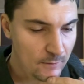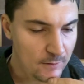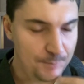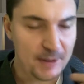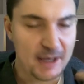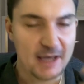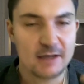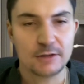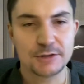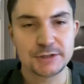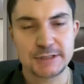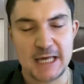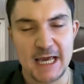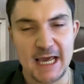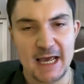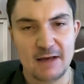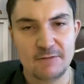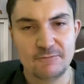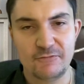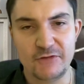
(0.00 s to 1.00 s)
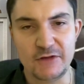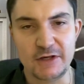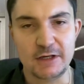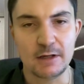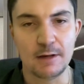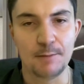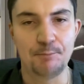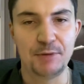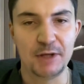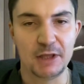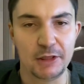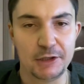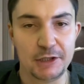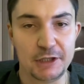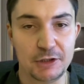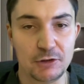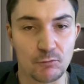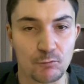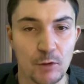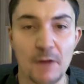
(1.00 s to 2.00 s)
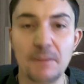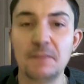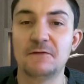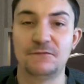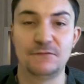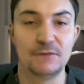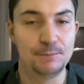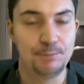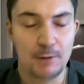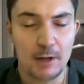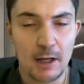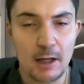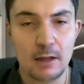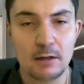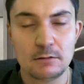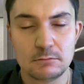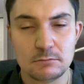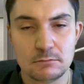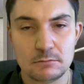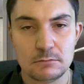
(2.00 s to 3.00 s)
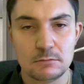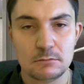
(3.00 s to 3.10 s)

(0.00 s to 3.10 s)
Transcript: The Bengals have the ability to run the football